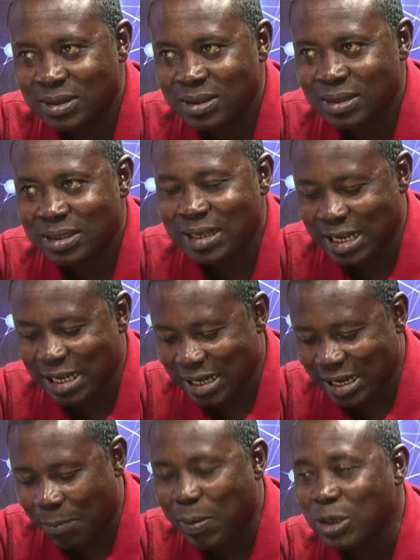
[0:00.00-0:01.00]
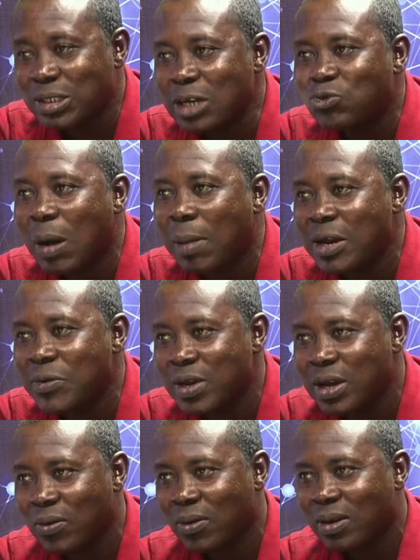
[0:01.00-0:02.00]
Now I'm passing to Abani, you
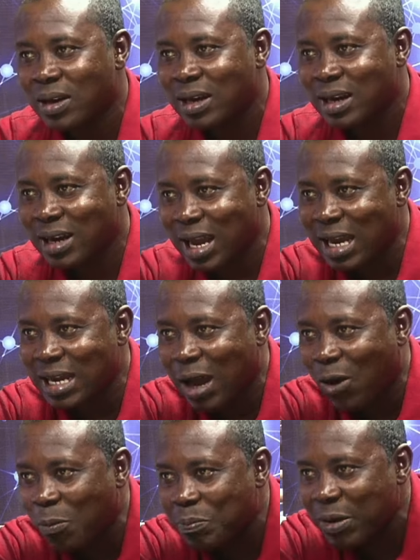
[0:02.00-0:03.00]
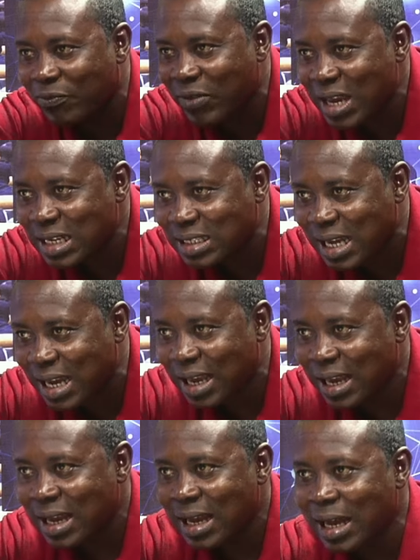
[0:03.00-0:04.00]
know. Now at the hot pifin say,
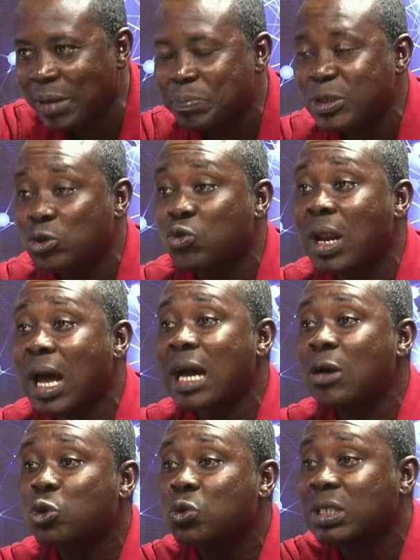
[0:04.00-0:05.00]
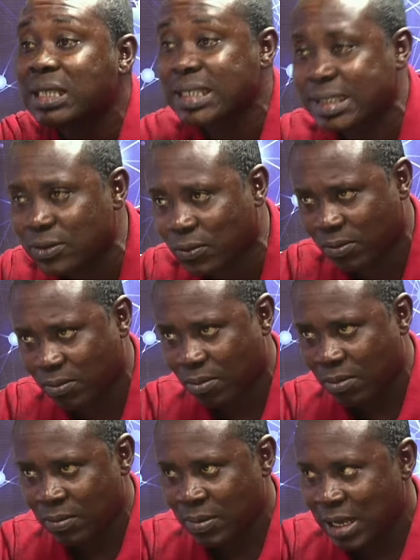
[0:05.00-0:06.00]
MPs don't know how to sit, you know. And